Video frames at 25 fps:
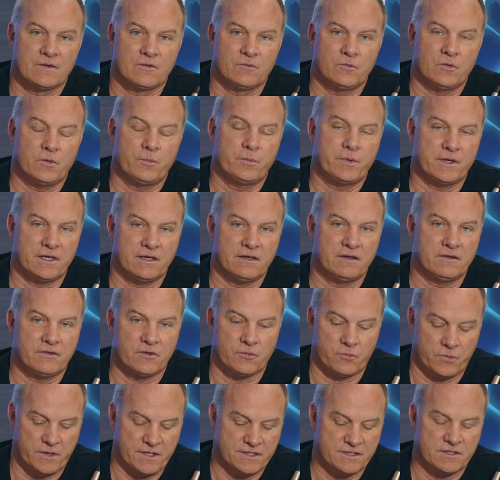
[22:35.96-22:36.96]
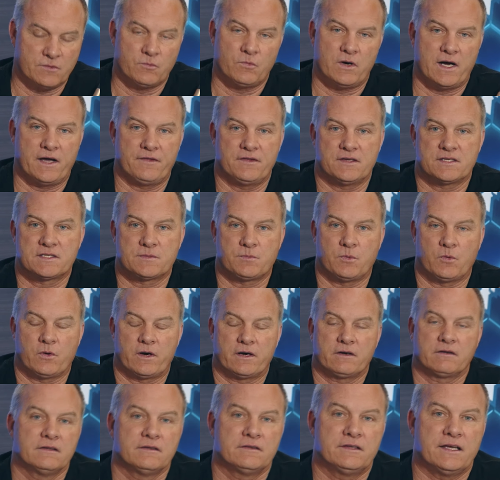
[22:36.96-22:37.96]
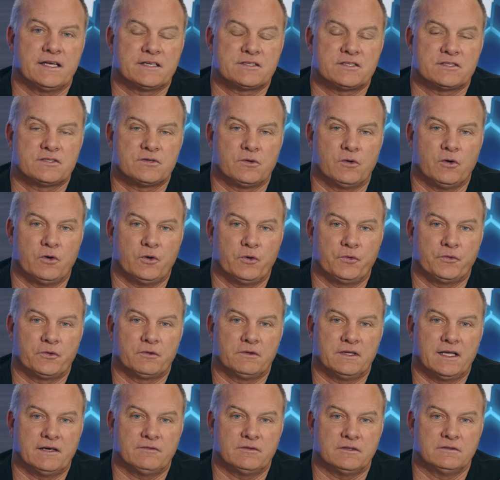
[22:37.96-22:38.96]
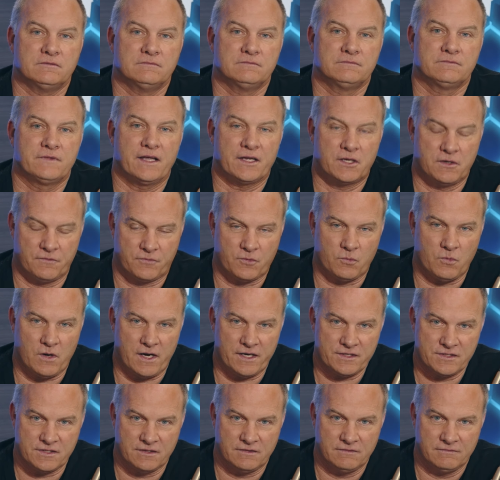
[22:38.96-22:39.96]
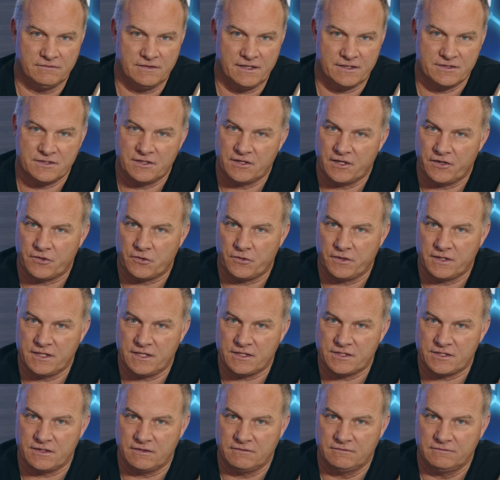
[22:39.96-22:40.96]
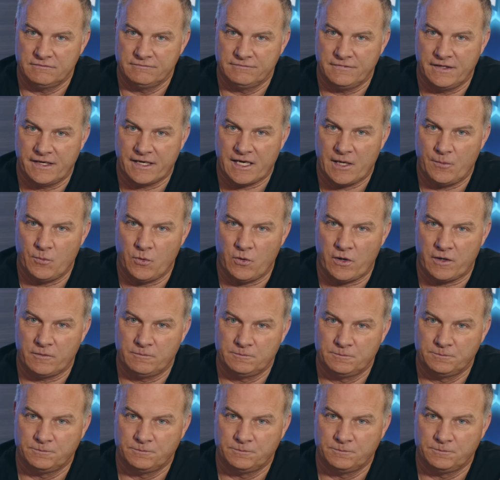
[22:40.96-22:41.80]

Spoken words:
will be the reason why this sport takes it to a whole new level. Thank you for watching. That's another edition. I got more.